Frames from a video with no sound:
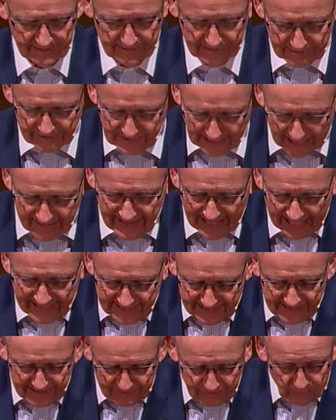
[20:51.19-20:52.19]
And that,
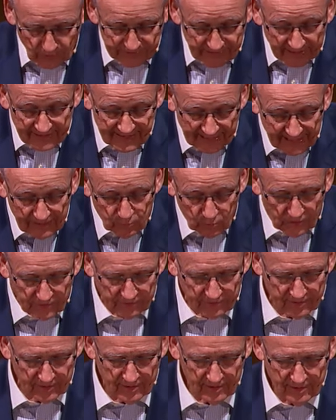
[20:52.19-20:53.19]
that's what they did
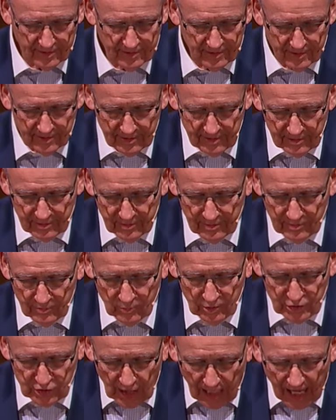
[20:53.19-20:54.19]
with,
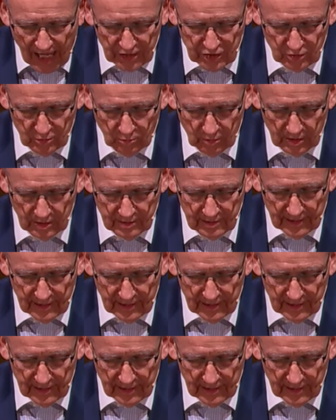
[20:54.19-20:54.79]
with Joshua.